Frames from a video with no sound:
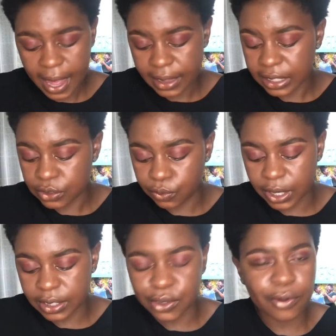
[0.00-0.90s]
that's when
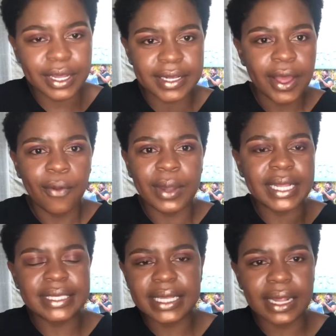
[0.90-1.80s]
when he
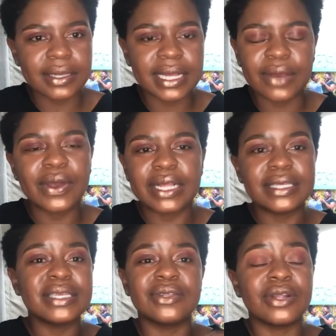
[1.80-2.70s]
said that, I was like, okay, this is
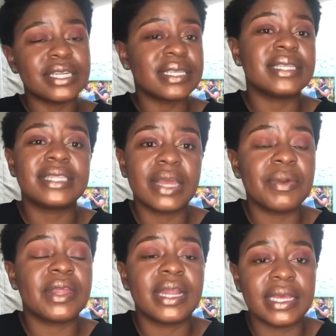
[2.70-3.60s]
not just a statement that
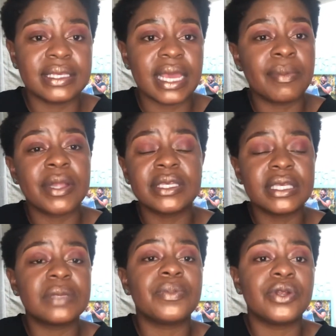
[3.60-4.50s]
he's saying, but this is a
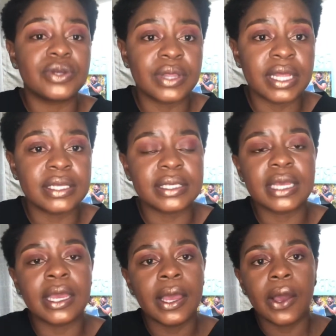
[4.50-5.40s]
spiritual thing to say.
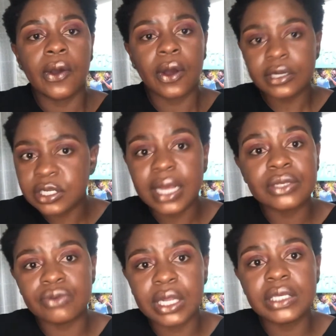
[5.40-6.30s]
God does
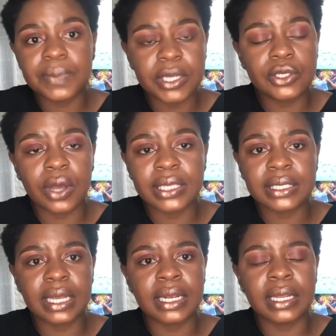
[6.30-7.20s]
really speak to us
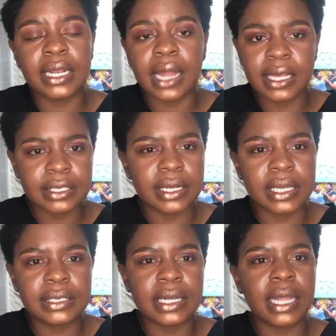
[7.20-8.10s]
in
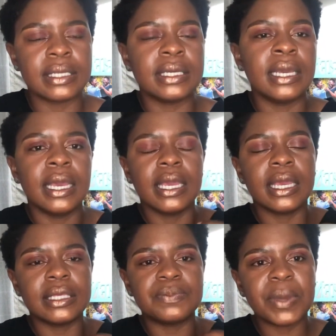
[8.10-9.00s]
isolation, and he
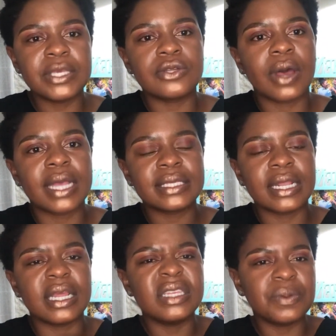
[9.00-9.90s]
speaks to us. And
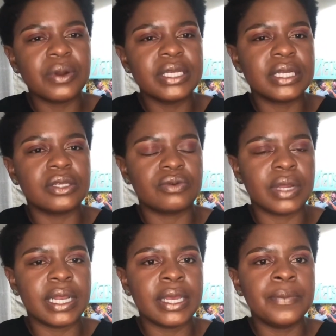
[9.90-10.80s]
inspiration is
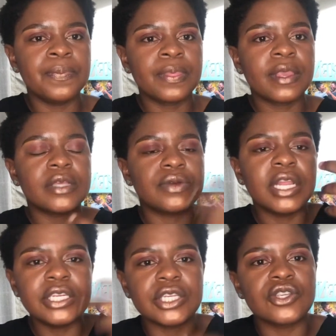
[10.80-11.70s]
really
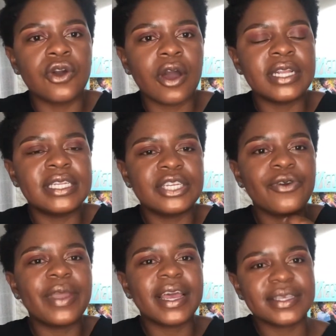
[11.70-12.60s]
just God
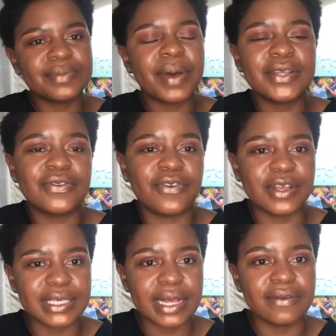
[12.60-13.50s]
showing us parts of
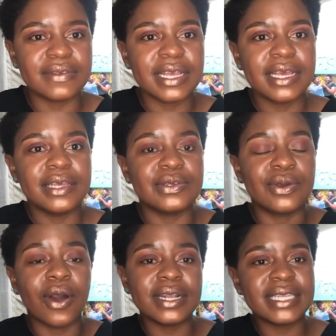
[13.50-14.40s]
ourselves. Is
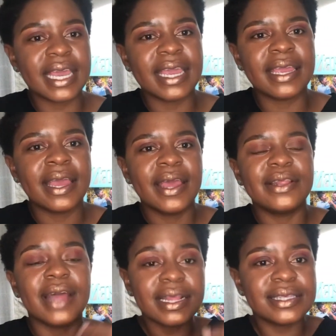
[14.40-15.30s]
God saying
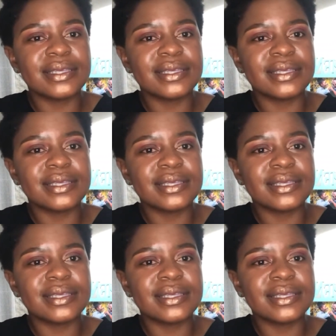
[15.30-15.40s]
that's